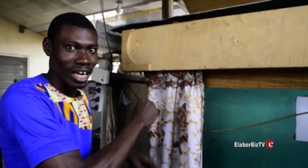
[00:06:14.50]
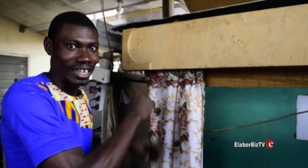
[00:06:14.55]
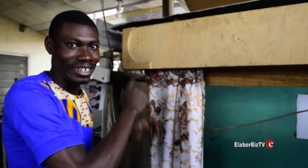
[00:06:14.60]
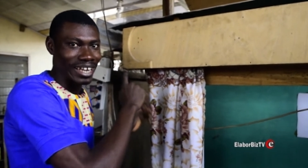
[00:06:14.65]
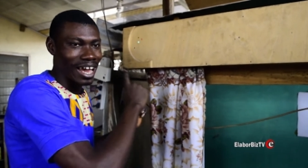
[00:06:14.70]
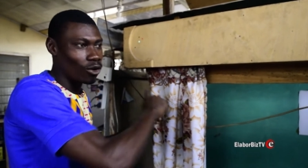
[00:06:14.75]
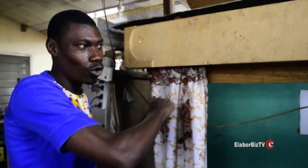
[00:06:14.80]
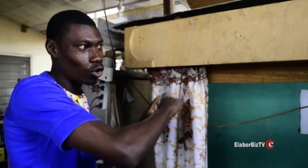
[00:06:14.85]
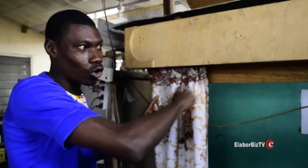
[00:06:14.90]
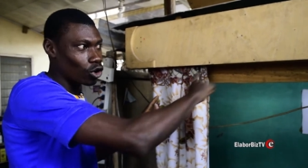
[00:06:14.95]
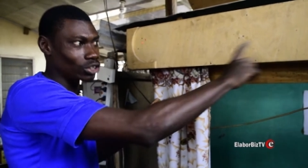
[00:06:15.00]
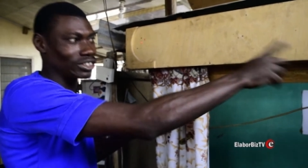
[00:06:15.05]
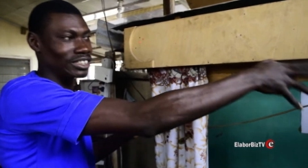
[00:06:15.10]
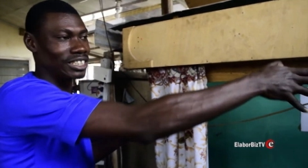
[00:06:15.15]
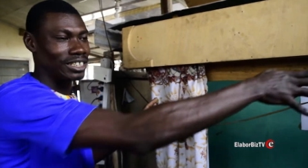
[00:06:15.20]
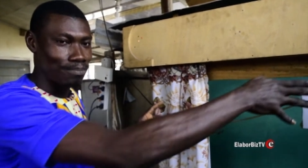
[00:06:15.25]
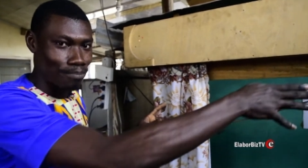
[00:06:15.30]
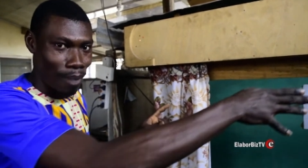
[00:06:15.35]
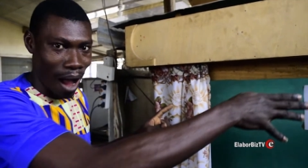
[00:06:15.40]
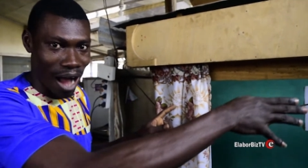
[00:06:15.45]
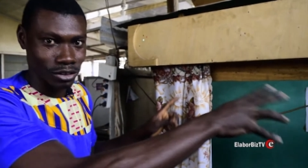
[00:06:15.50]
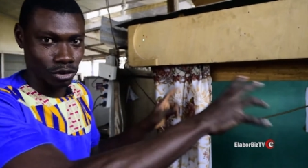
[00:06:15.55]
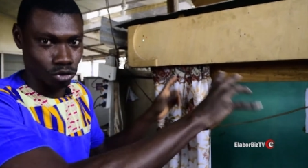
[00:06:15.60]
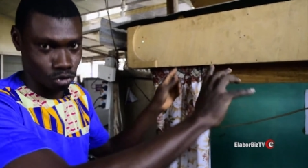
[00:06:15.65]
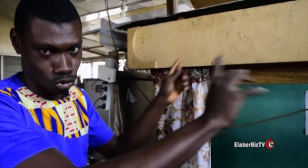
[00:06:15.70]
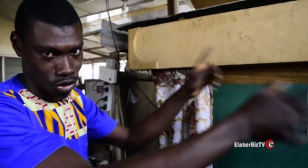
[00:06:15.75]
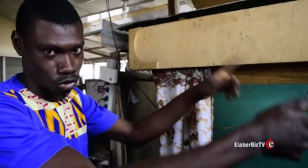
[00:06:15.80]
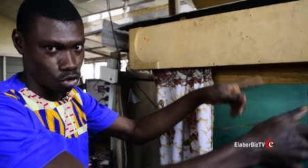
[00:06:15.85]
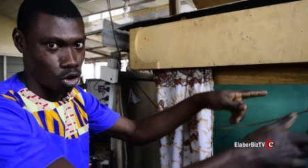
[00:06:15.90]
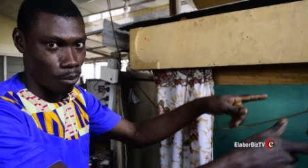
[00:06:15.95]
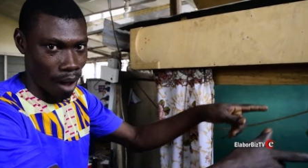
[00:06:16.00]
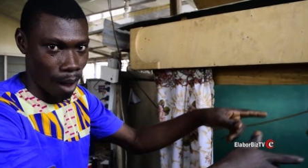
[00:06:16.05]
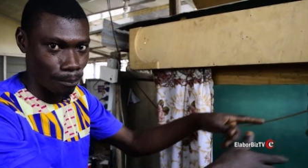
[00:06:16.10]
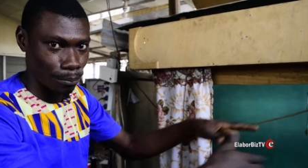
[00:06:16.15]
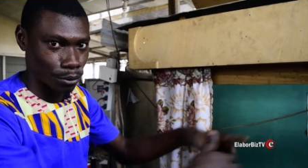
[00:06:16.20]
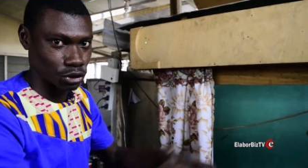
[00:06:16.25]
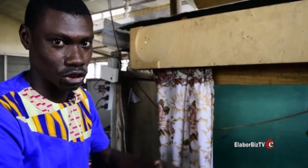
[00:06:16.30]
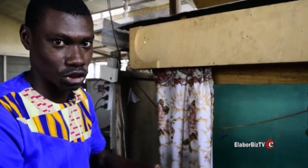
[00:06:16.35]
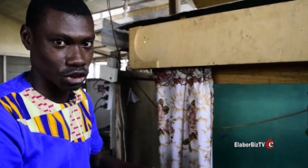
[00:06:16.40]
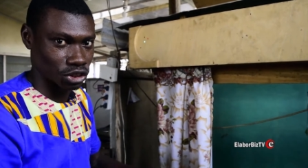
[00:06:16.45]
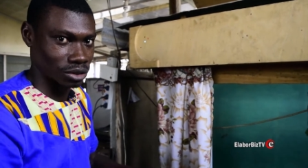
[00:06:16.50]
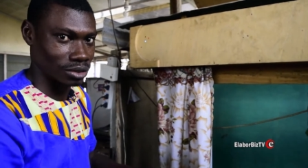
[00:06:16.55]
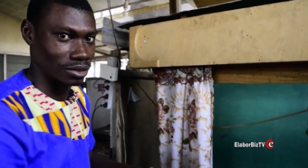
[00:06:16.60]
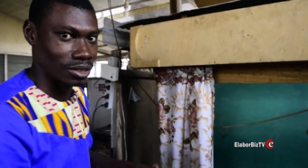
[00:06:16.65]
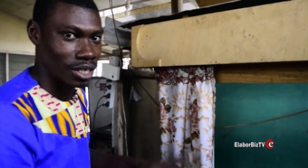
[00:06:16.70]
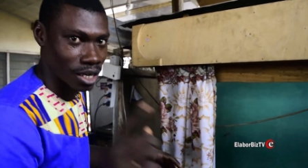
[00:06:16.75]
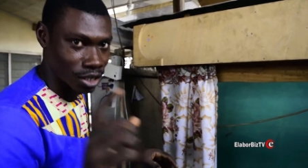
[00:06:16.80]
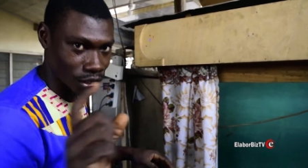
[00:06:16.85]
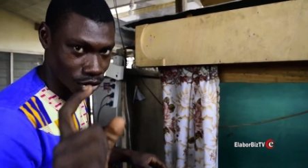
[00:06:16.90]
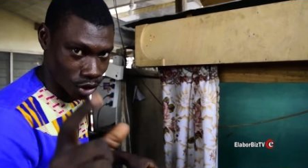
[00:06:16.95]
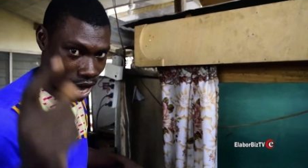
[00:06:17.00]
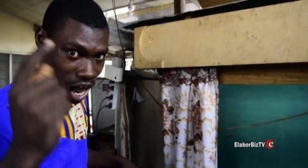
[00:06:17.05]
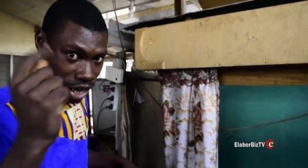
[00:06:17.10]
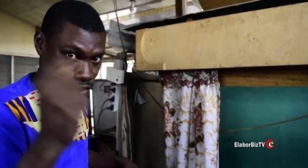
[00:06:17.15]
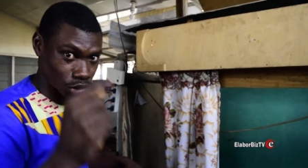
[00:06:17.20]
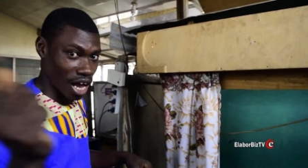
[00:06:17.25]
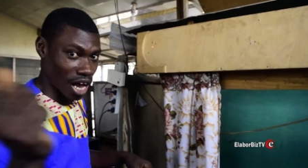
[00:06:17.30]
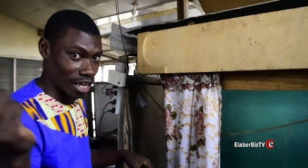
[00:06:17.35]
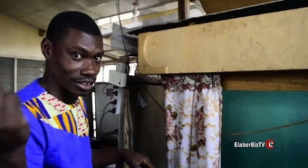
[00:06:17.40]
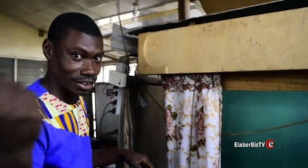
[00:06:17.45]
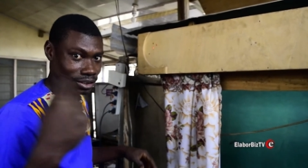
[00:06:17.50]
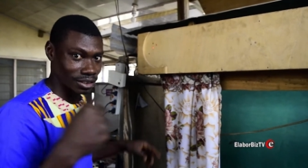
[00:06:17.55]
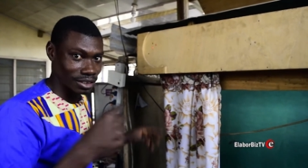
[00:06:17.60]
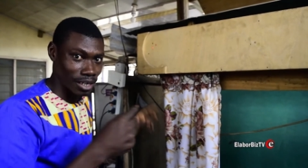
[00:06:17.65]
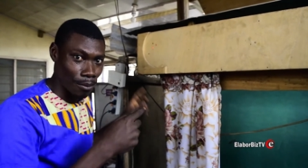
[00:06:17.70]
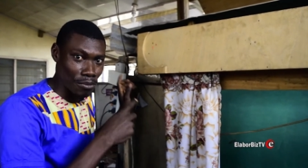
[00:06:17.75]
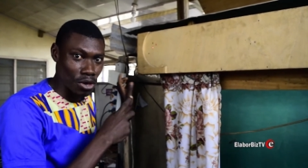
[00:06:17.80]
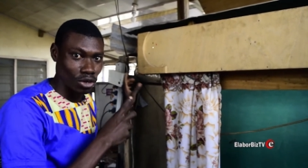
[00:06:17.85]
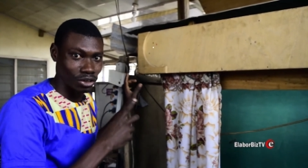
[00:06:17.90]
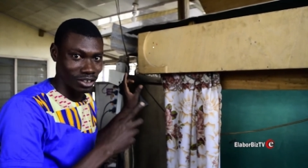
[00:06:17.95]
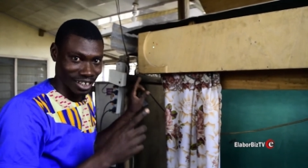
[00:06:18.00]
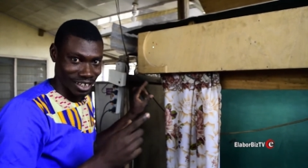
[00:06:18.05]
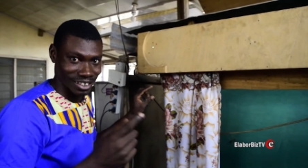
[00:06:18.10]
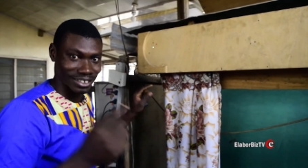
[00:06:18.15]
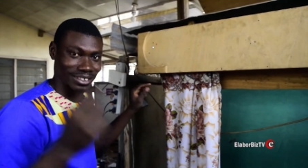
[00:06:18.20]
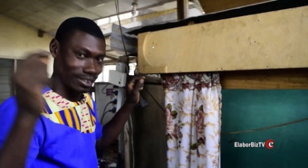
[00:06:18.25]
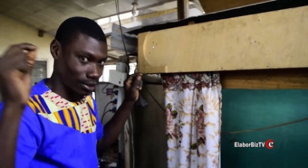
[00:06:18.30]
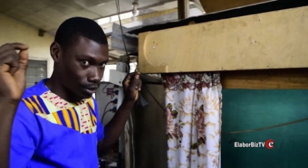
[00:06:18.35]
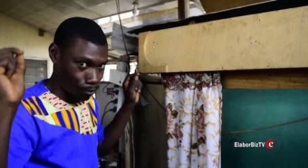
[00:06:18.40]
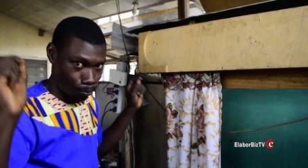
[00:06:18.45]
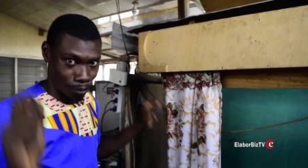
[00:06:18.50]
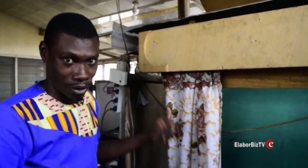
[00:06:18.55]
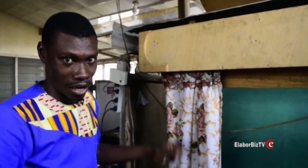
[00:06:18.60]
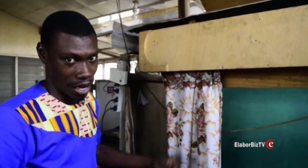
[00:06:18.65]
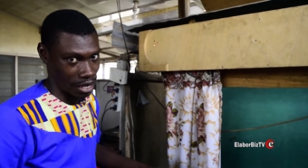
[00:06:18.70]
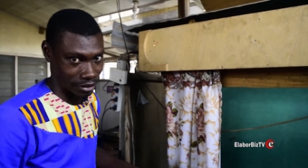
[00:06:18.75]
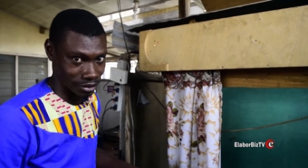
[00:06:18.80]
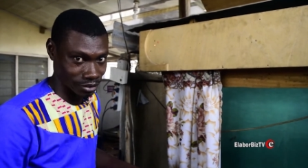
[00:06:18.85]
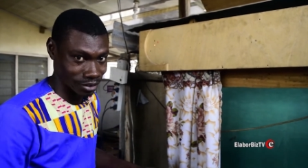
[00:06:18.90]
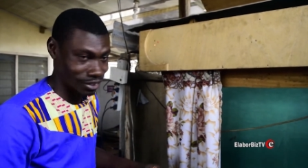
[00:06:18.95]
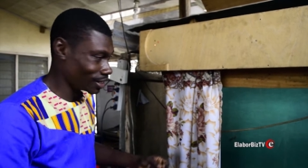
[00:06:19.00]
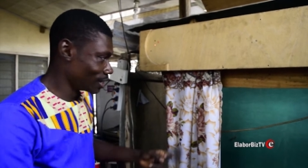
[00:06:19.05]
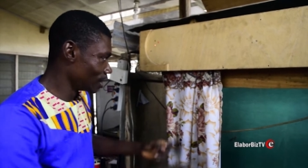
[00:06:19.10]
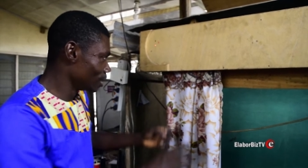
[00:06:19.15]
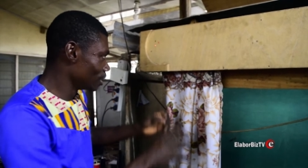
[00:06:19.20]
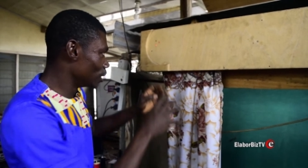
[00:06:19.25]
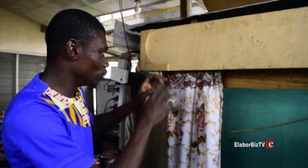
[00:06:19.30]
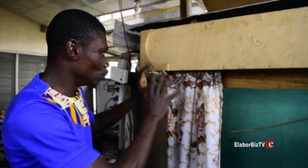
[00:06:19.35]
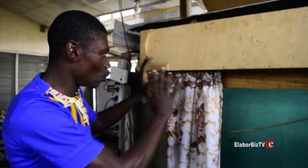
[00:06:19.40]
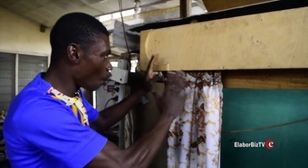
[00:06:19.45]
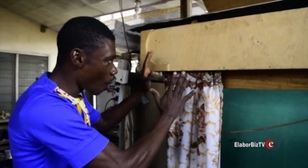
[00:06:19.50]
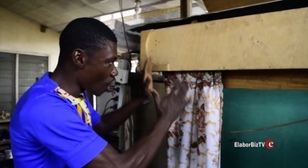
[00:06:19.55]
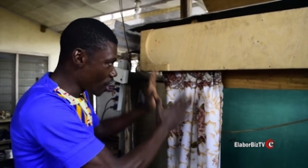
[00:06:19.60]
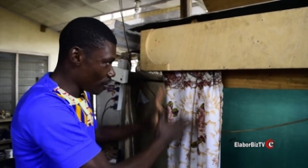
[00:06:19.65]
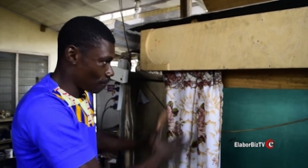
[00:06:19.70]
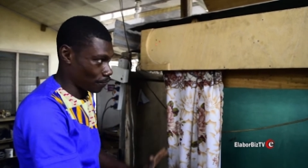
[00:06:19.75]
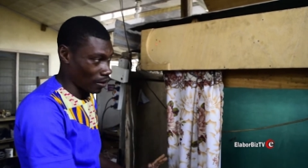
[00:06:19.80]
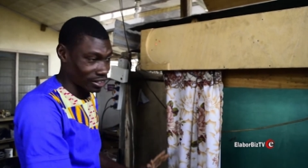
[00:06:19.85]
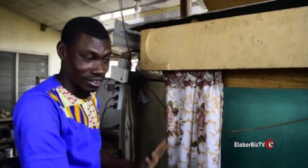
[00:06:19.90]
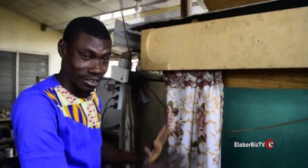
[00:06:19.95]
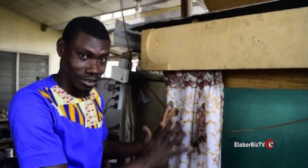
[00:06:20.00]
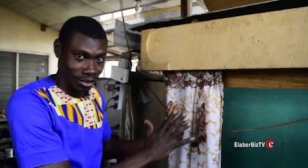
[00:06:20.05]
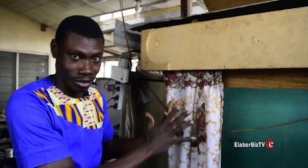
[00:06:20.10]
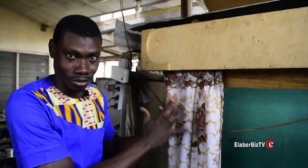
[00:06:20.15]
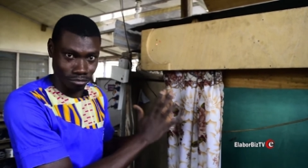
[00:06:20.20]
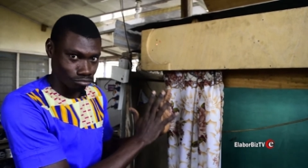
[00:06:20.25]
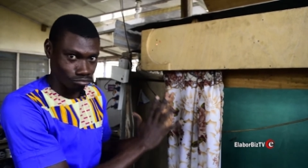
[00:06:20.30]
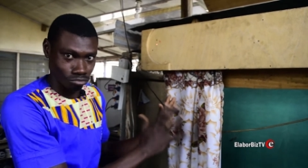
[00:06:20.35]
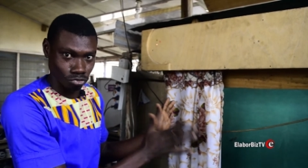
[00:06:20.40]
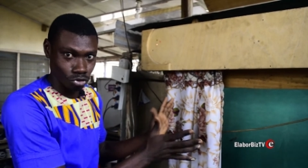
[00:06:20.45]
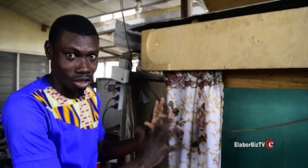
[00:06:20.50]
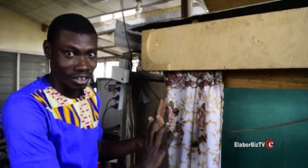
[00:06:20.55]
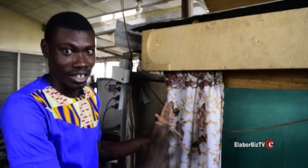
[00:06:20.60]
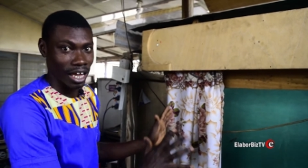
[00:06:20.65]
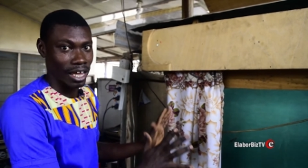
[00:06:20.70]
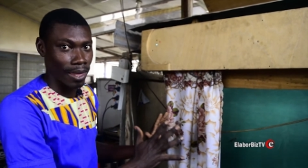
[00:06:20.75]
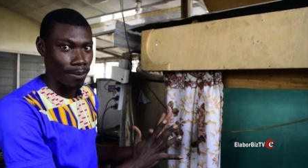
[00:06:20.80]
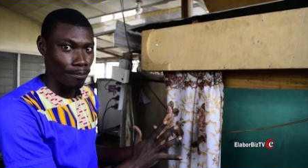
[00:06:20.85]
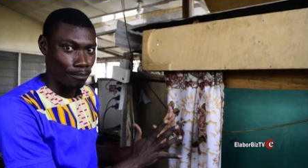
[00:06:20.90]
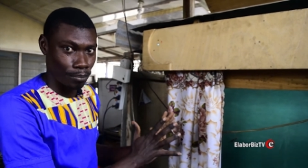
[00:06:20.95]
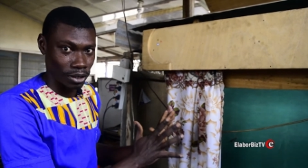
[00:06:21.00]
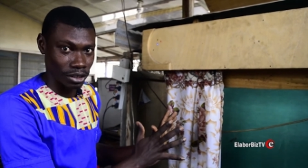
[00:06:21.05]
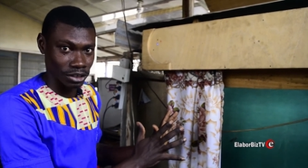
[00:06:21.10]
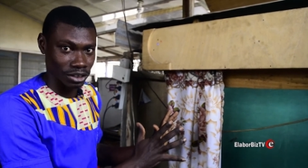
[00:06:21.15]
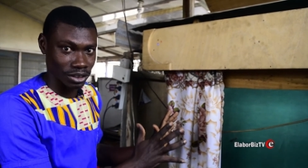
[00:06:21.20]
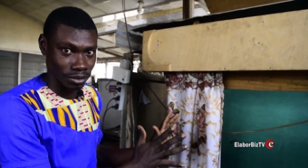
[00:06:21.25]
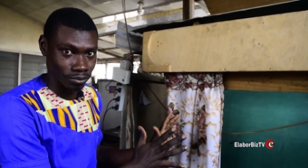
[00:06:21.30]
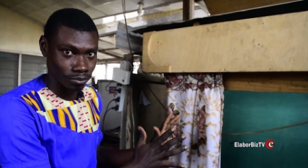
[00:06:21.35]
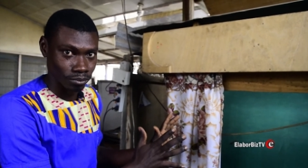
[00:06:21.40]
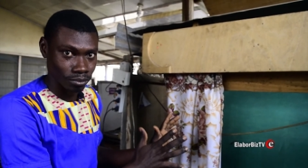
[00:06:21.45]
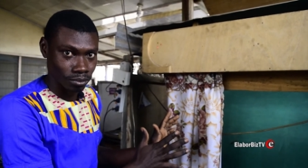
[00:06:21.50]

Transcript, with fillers: and then close it back to its normal position. As you can see, the music is still playing. No effect is not taking place.